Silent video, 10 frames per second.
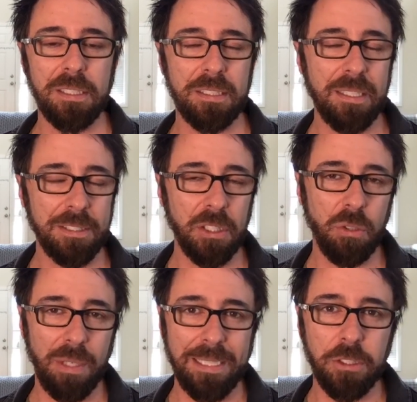It's such a
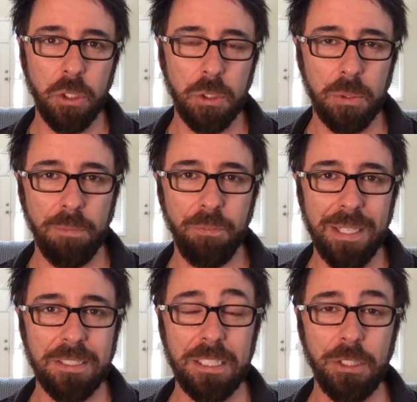great tool for
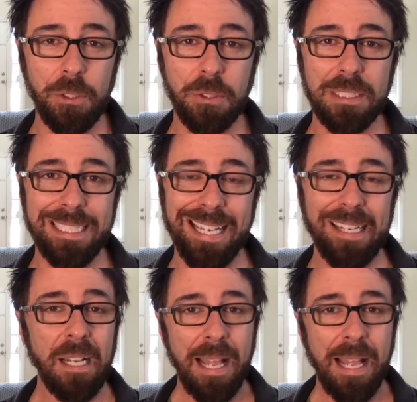us to use to get